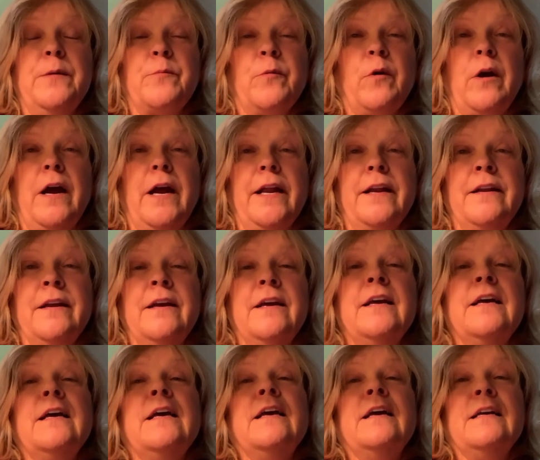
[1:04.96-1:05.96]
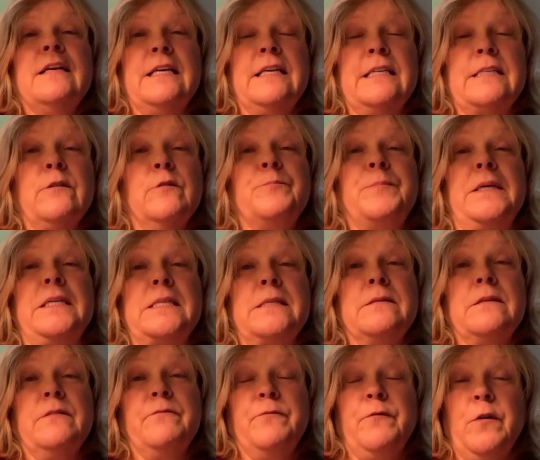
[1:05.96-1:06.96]
Ride. It'll be
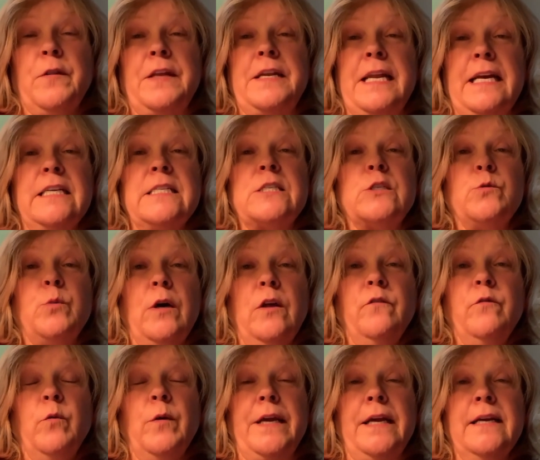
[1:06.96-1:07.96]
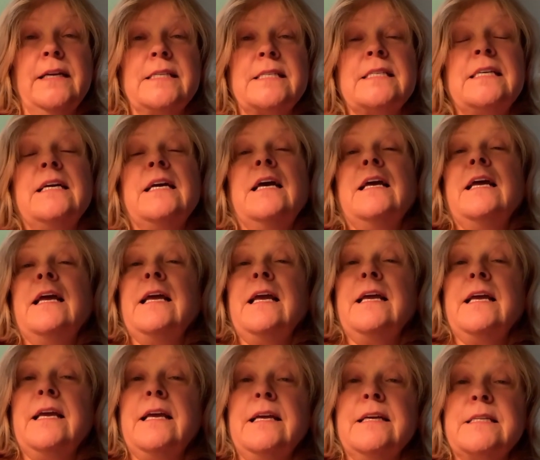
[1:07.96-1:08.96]
for the next twelve weeks.
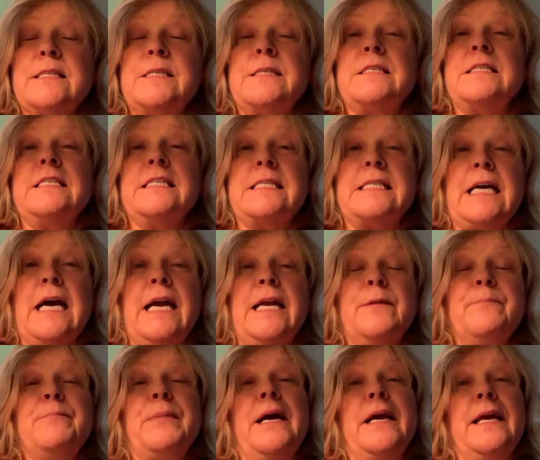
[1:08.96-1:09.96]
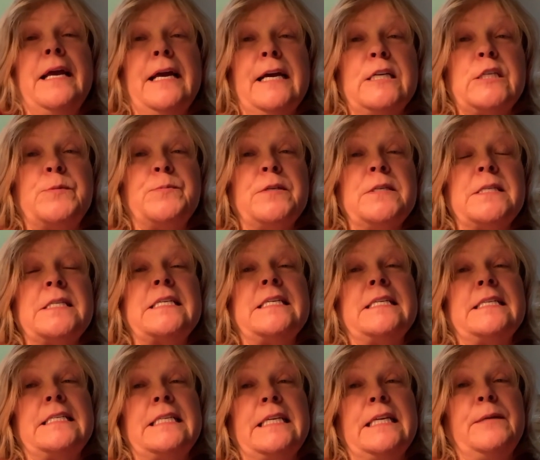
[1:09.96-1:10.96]
It's designed by experts
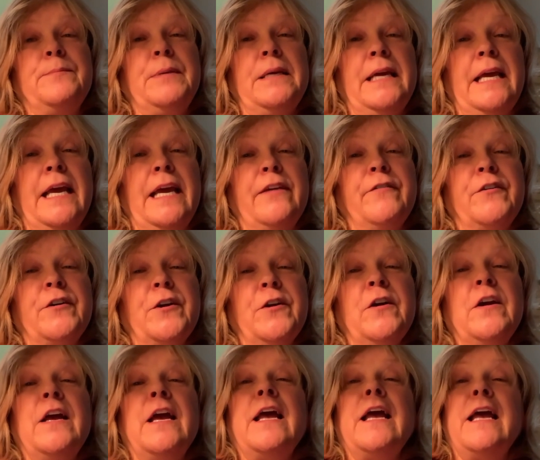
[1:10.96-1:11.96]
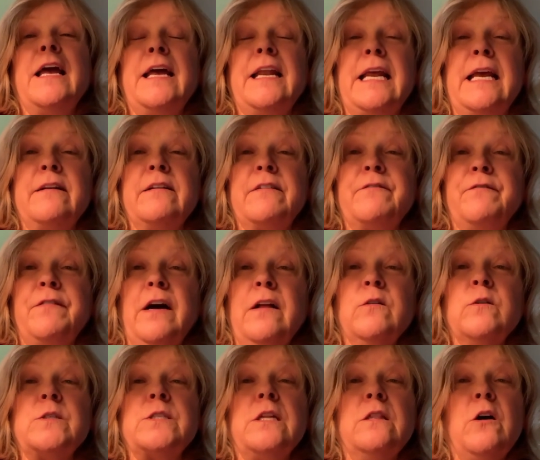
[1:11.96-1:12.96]
in teen behavior and
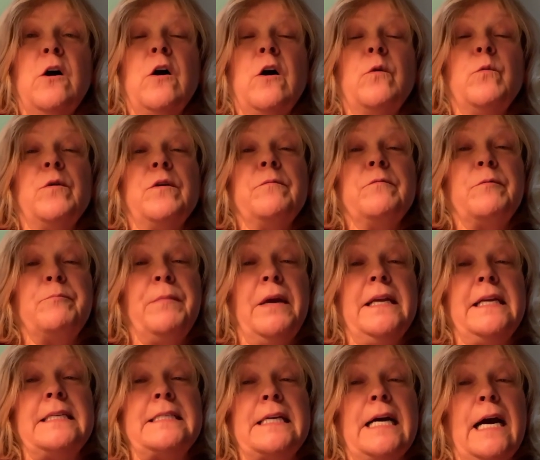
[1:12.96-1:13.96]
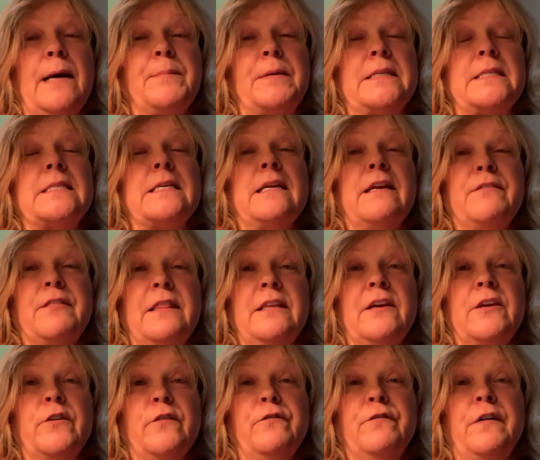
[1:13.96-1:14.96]
follows along with many topics that I
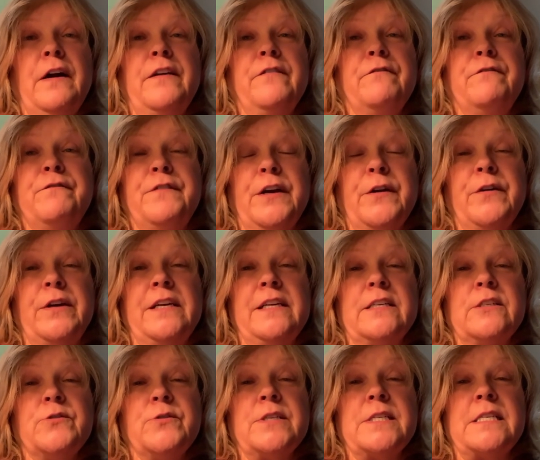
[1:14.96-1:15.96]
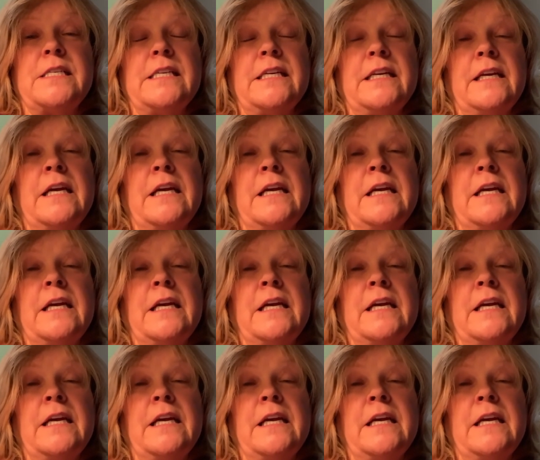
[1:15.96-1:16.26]
think you'll find very interesting.